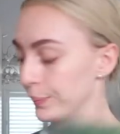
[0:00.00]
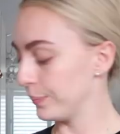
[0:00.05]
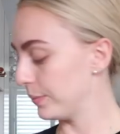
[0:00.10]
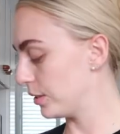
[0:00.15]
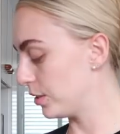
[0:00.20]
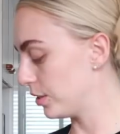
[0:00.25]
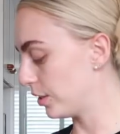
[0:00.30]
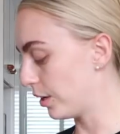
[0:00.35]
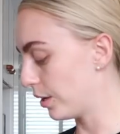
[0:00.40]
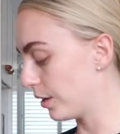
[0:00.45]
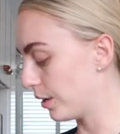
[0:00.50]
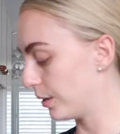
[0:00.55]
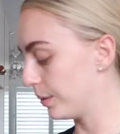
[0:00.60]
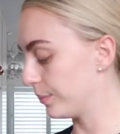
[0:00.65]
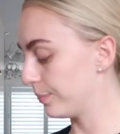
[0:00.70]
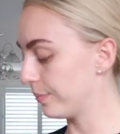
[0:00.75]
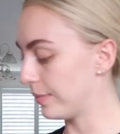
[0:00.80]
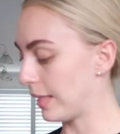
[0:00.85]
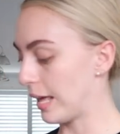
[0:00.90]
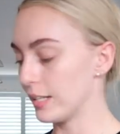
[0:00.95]

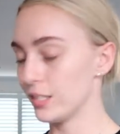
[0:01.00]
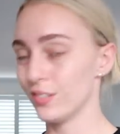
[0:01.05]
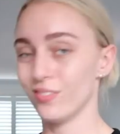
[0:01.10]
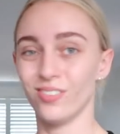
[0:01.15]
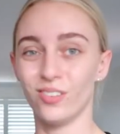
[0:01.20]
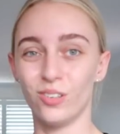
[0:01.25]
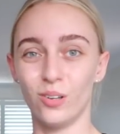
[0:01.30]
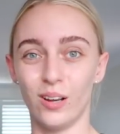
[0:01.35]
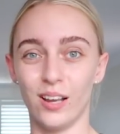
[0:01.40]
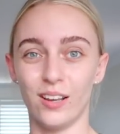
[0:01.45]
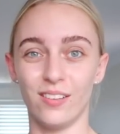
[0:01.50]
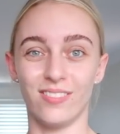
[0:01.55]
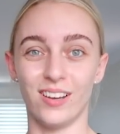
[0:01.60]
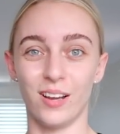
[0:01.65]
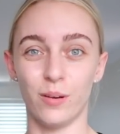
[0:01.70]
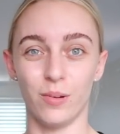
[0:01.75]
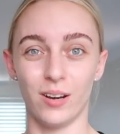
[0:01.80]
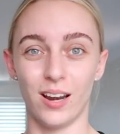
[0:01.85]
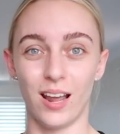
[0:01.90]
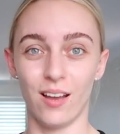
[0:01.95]
So that's for if
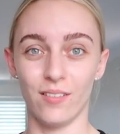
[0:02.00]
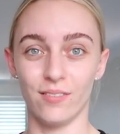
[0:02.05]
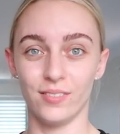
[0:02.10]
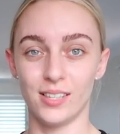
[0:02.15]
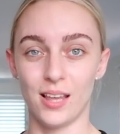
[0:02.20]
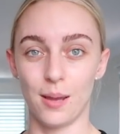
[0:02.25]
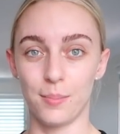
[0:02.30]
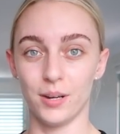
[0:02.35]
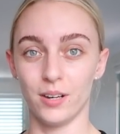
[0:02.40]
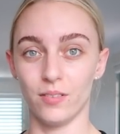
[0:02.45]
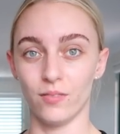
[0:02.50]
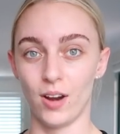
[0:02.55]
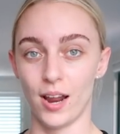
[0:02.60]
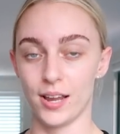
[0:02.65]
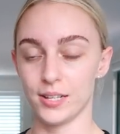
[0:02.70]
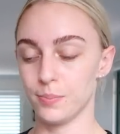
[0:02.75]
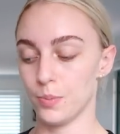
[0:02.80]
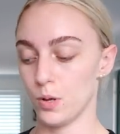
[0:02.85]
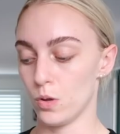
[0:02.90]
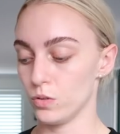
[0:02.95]
I want to have salmon and
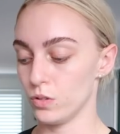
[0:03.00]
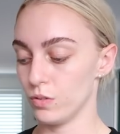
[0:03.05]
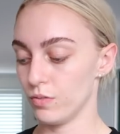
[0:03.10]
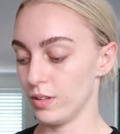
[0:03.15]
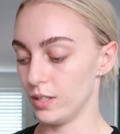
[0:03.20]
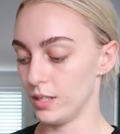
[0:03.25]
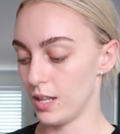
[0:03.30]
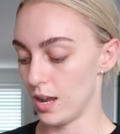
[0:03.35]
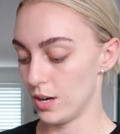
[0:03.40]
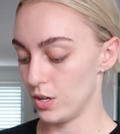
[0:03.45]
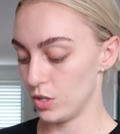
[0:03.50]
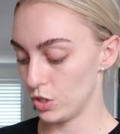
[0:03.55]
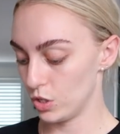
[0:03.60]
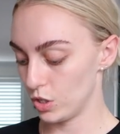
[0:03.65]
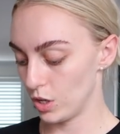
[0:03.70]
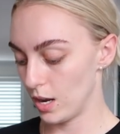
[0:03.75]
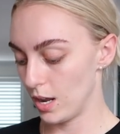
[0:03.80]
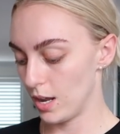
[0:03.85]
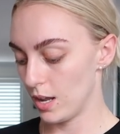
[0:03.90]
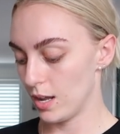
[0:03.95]
rice bowls for
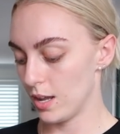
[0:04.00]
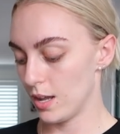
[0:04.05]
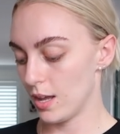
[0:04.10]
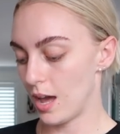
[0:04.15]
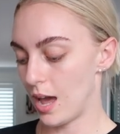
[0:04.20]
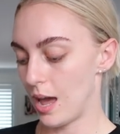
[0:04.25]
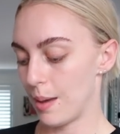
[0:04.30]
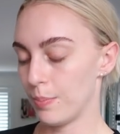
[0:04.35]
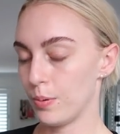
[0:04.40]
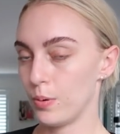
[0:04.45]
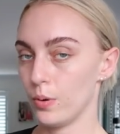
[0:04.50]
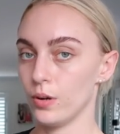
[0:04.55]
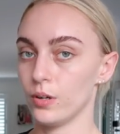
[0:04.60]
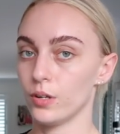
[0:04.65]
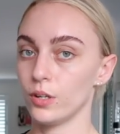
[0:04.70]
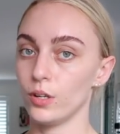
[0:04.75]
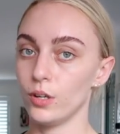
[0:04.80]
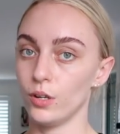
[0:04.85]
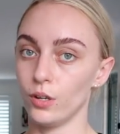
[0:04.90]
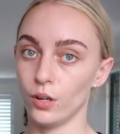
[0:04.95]
lunch. I put
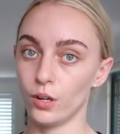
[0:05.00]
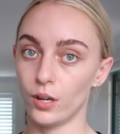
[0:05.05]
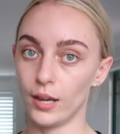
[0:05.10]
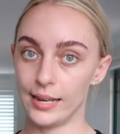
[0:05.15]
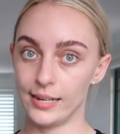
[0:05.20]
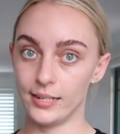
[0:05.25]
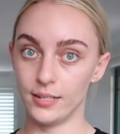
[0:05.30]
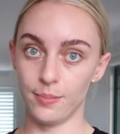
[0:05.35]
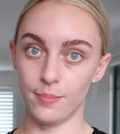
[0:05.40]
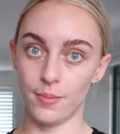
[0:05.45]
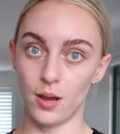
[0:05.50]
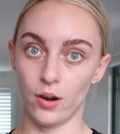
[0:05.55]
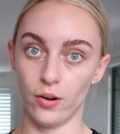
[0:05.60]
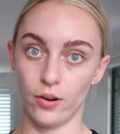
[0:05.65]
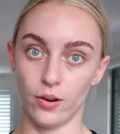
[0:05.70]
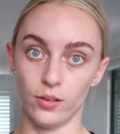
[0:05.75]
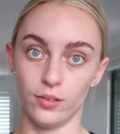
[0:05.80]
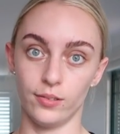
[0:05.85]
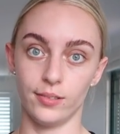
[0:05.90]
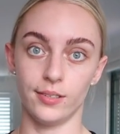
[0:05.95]
cuke and
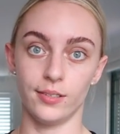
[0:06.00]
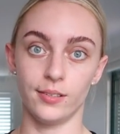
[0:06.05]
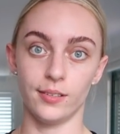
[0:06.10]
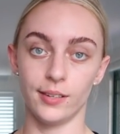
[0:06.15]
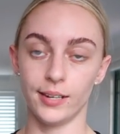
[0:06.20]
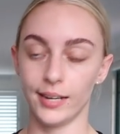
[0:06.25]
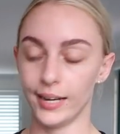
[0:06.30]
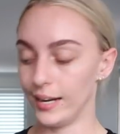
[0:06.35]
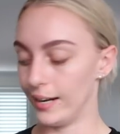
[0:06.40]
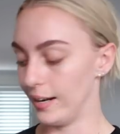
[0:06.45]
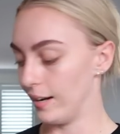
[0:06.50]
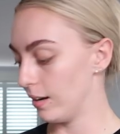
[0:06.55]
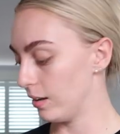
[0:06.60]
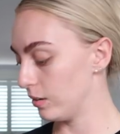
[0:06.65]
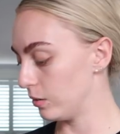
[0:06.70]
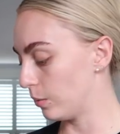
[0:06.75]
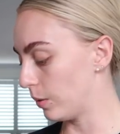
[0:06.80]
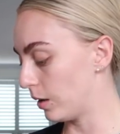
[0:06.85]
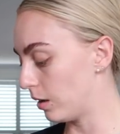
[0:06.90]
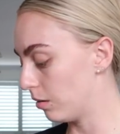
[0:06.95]
tomatoes in it
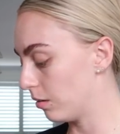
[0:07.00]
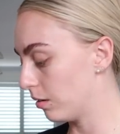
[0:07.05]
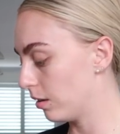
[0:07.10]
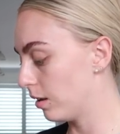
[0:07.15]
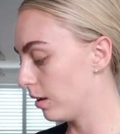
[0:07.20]
as well.